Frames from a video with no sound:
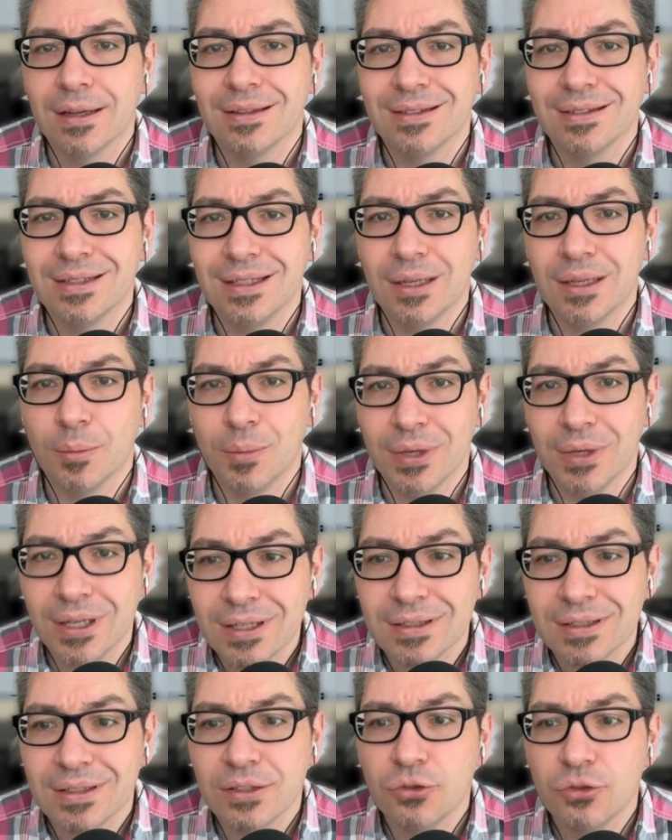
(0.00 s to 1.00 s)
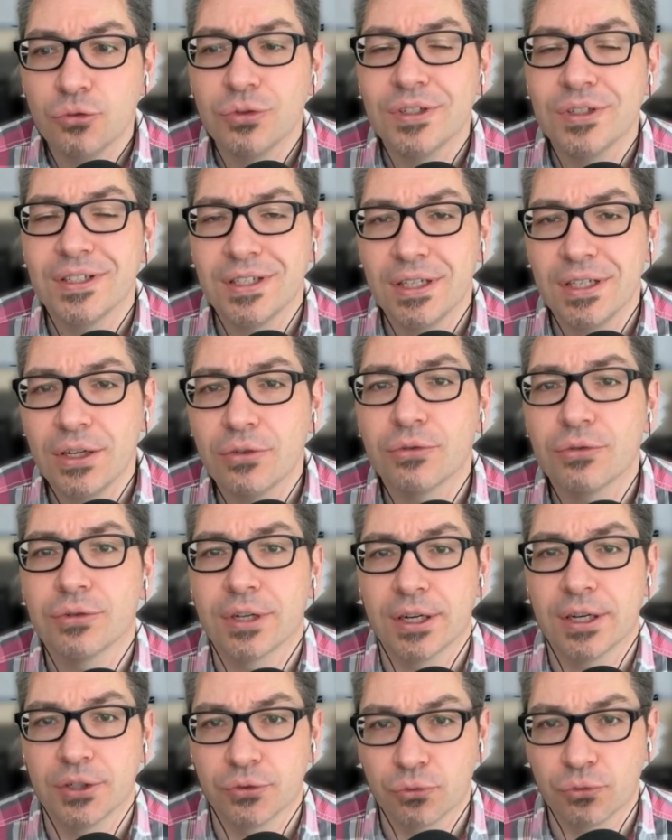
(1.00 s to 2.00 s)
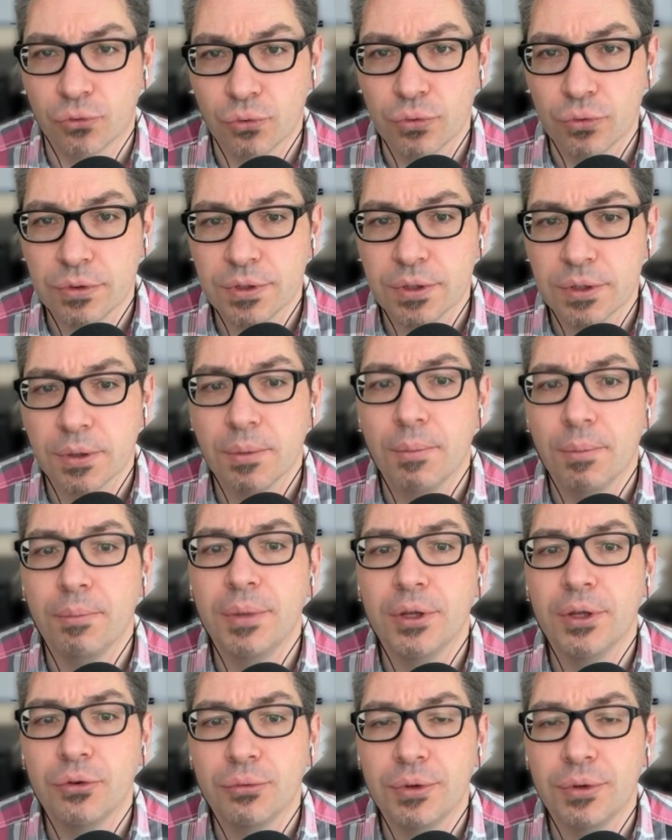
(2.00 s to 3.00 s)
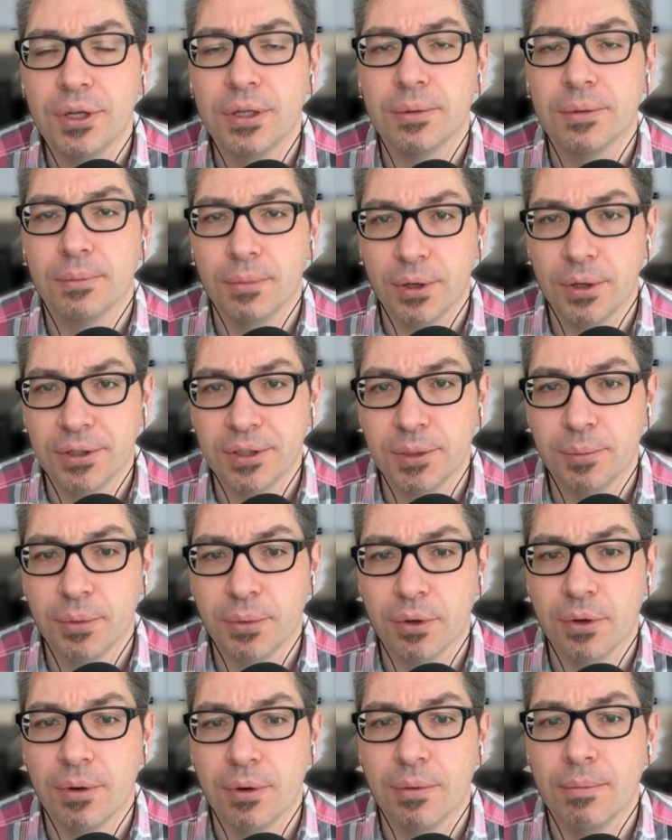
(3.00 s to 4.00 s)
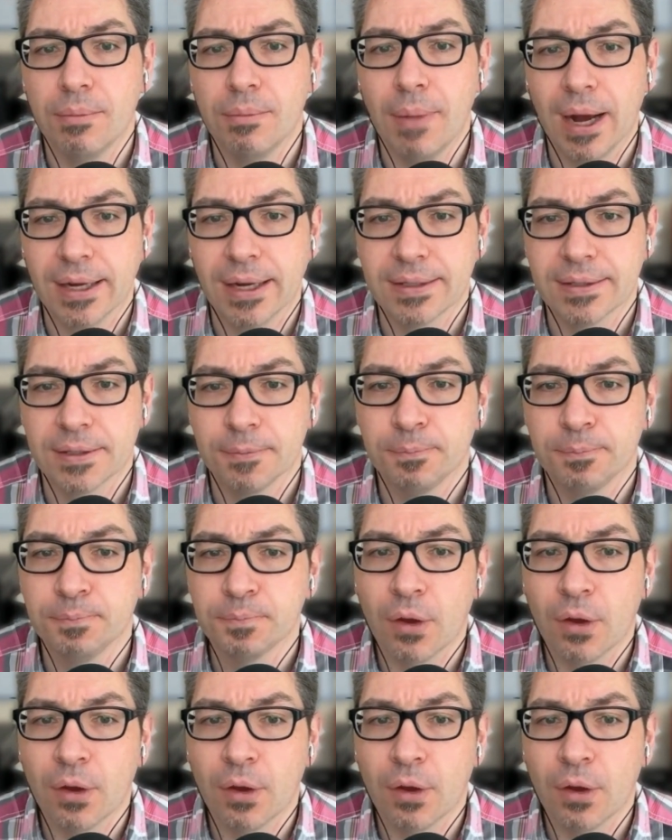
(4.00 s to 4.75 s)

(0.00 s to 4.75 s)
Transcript: the ability to synchronize rules between multiple Macs.